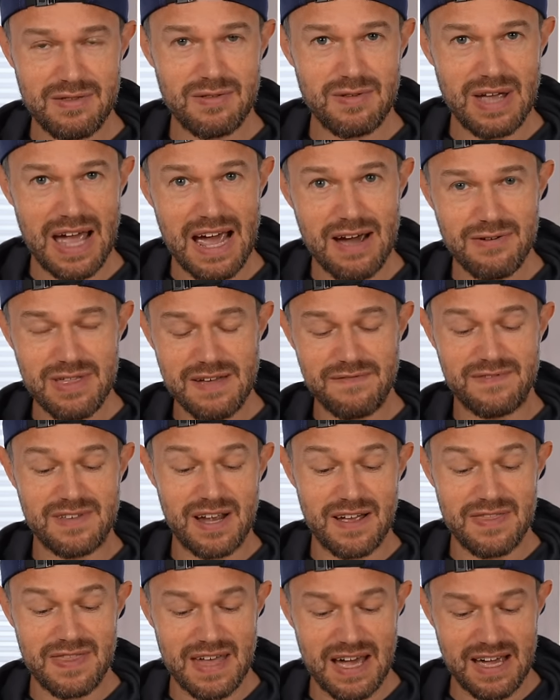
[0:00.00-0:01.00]
How they've
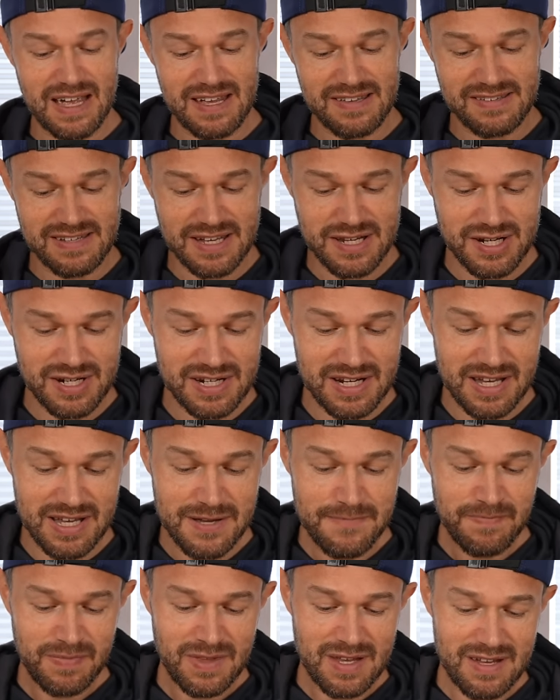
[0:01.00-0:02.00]
done that essentially
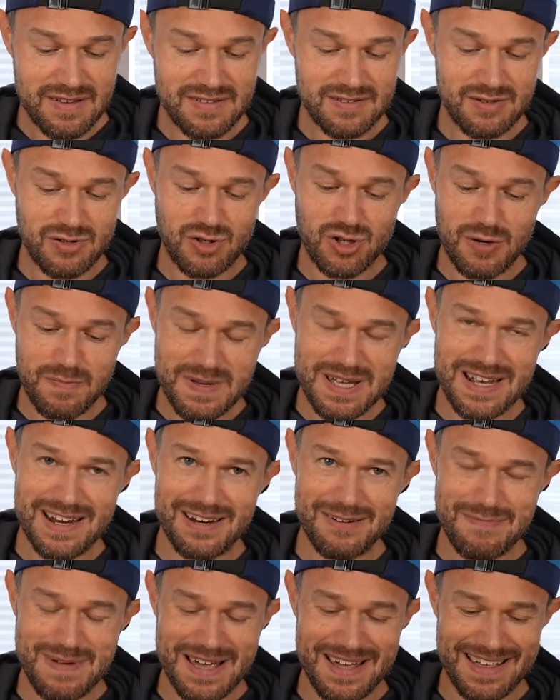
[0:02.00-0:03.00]
is chopping a
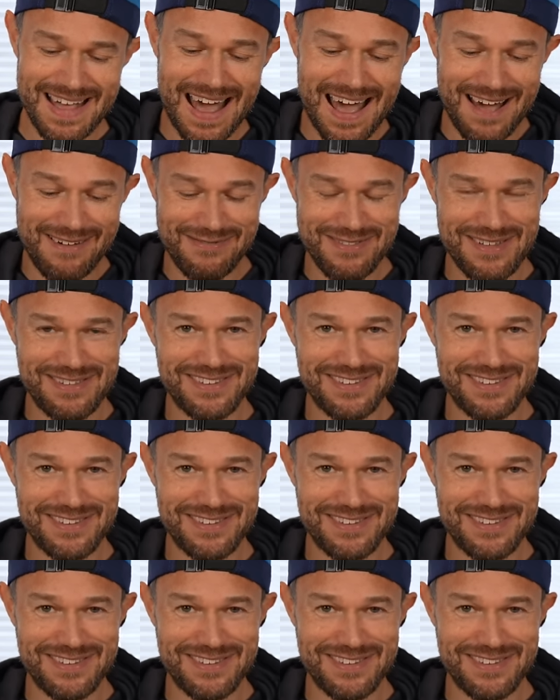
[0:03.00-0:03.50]
little bit out the